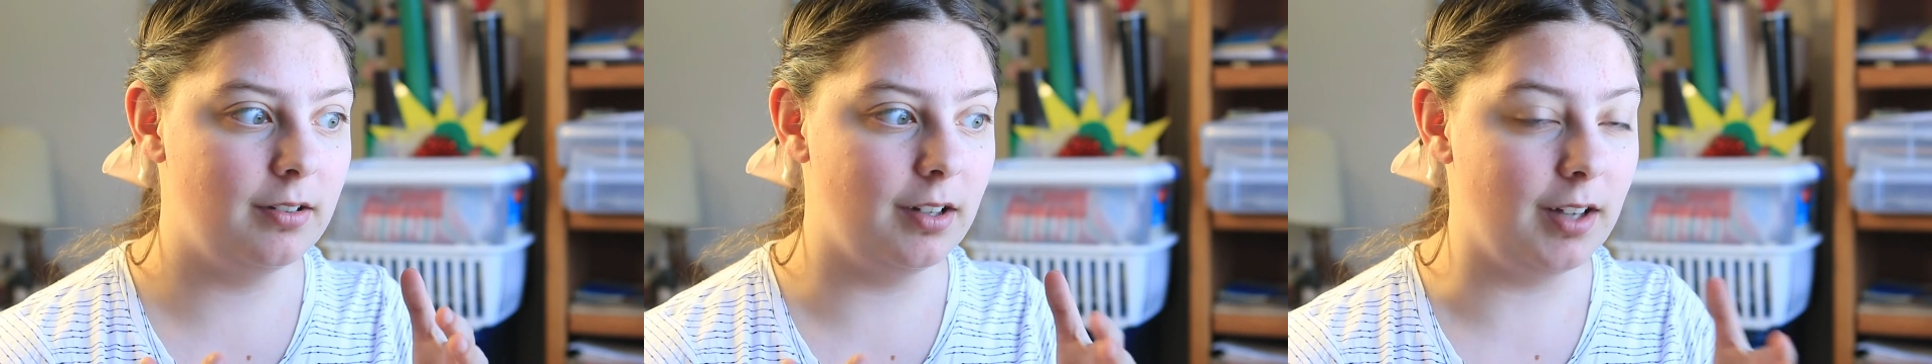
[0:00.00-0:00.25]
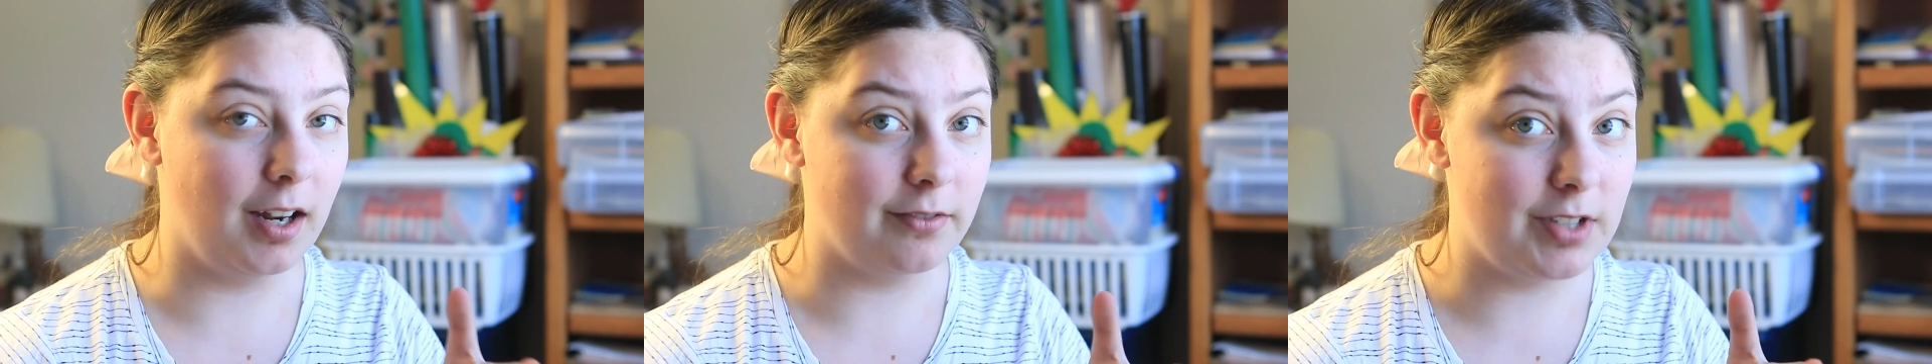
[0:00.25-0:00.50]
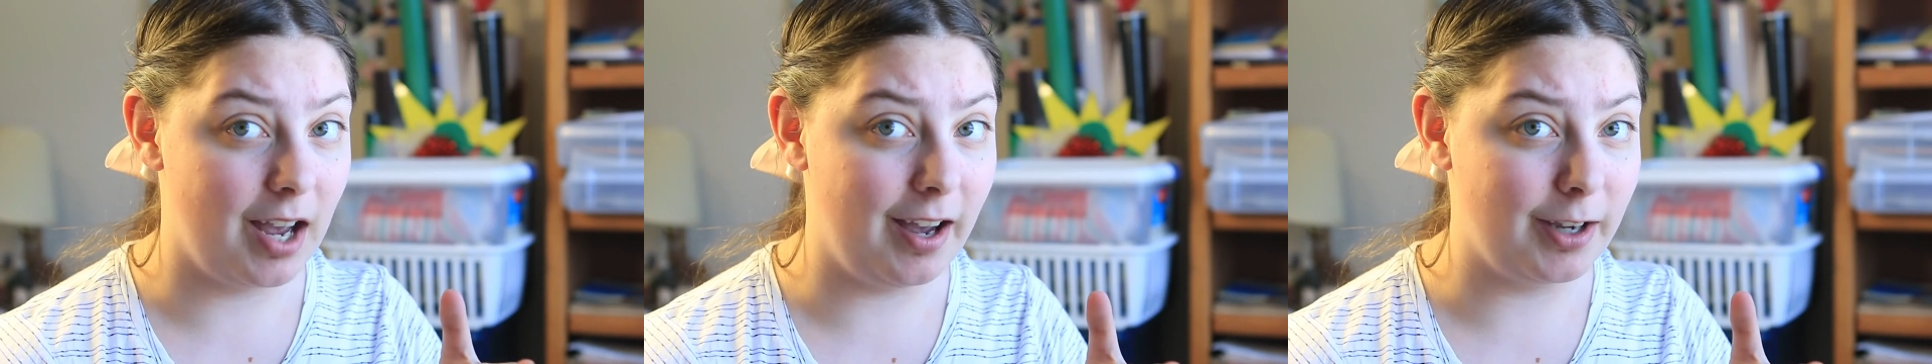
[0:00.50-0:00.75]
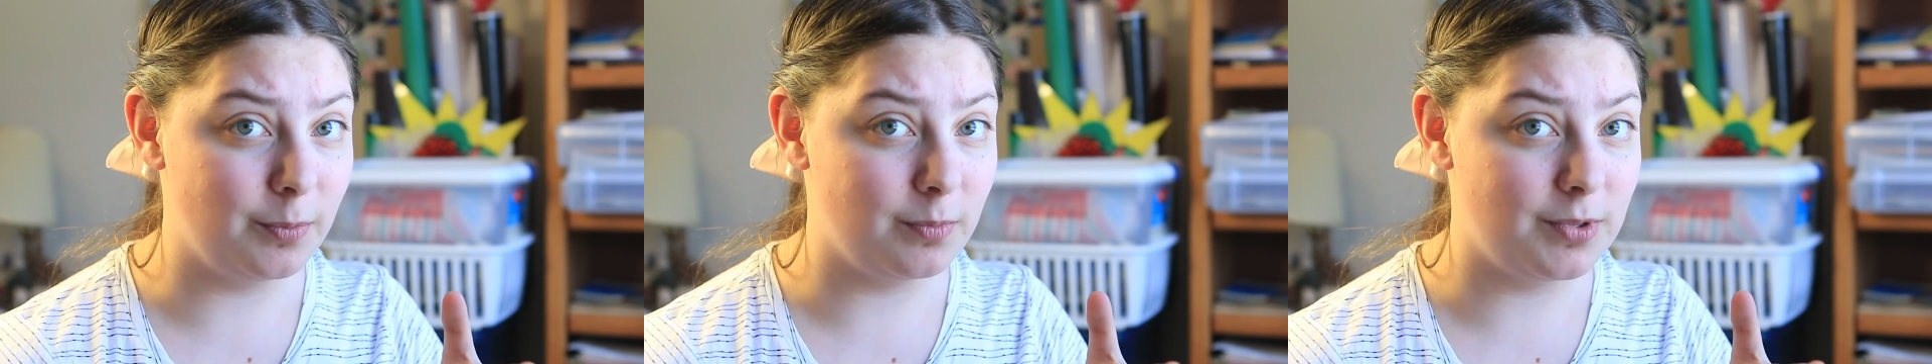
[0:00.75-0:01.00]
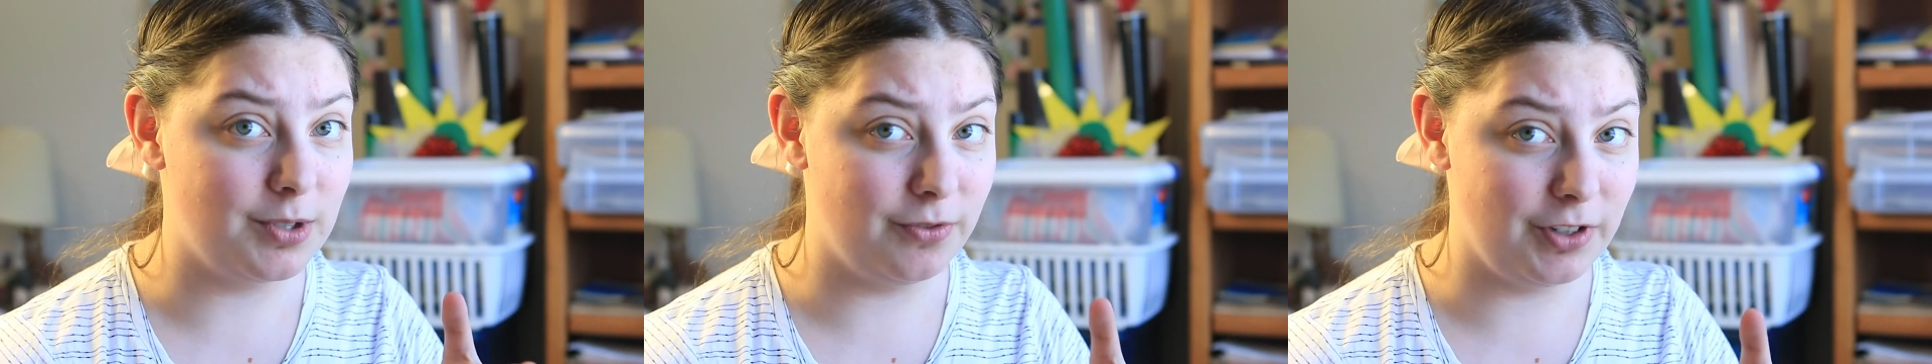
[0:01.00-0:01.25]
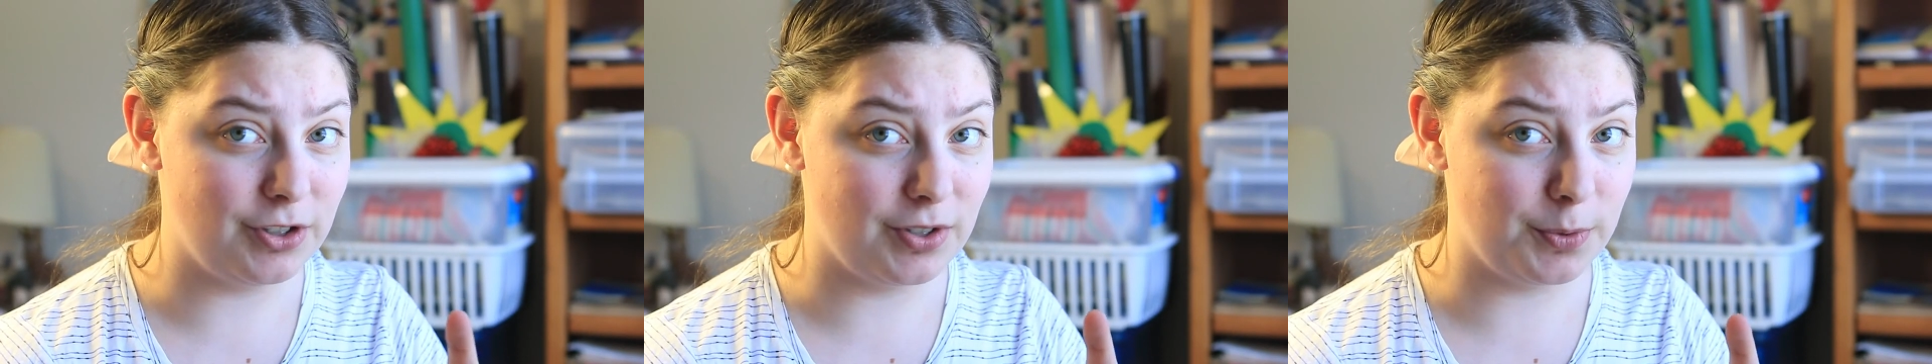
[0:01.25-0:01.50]
a lot of time to
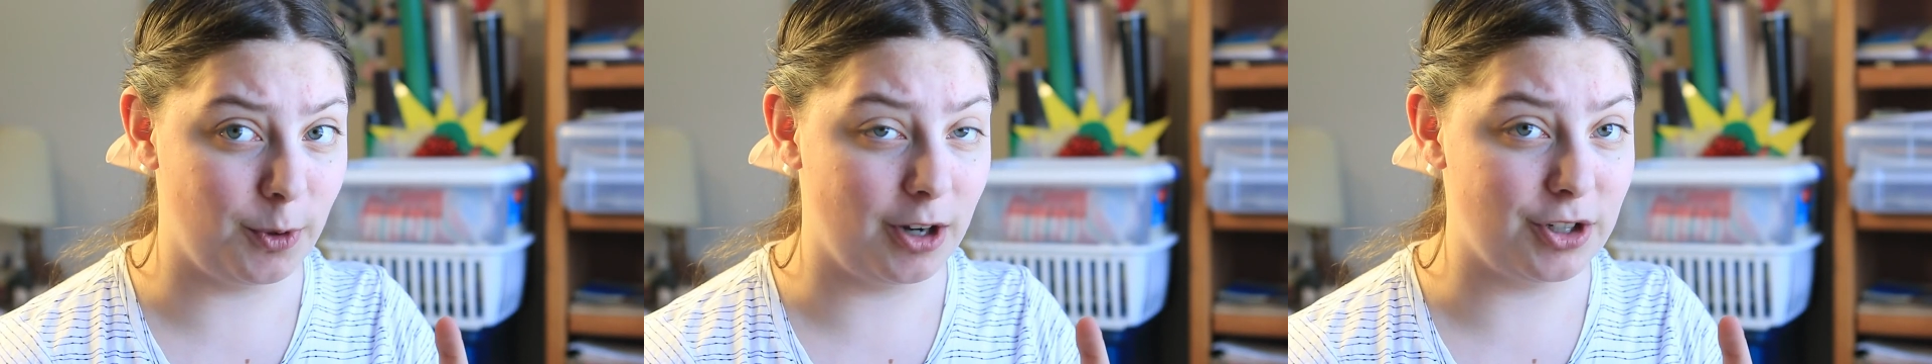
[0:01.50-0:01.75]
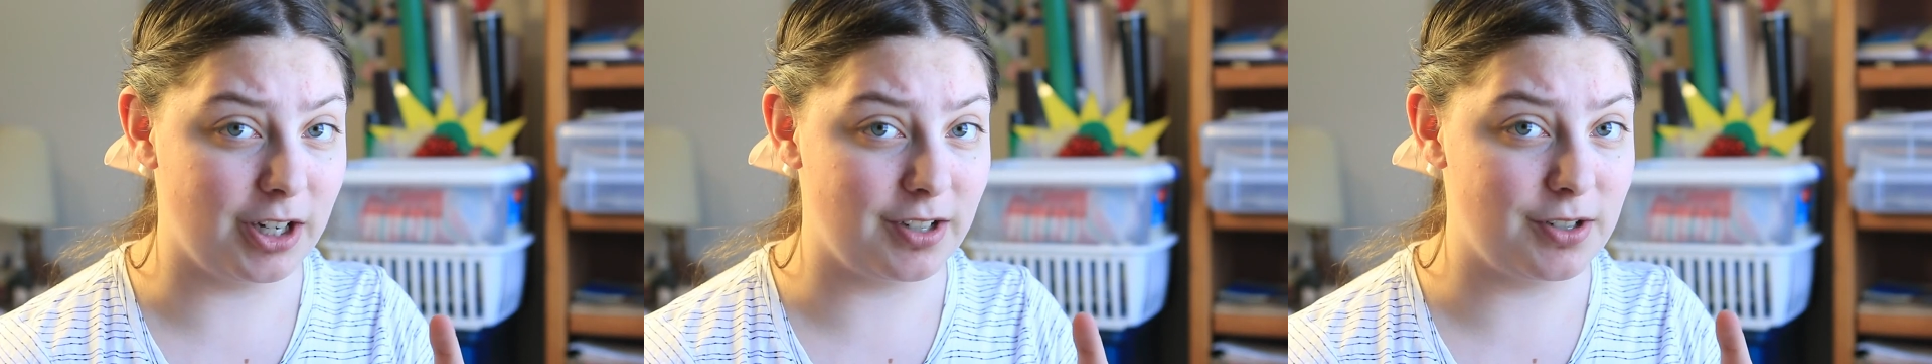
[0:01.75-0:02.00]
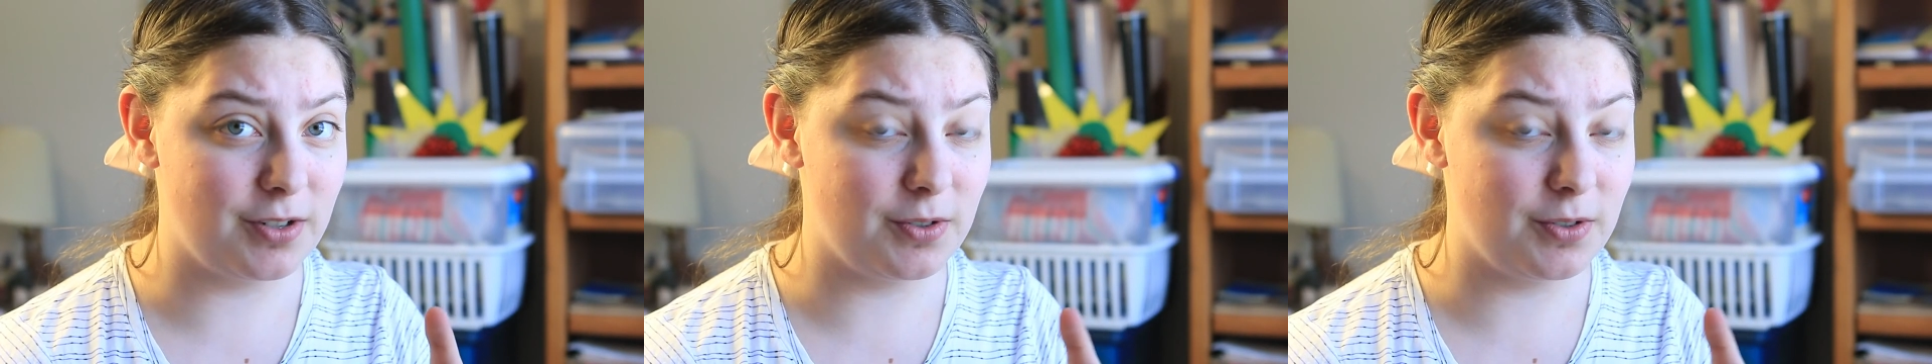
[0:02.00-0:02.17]
finish this project.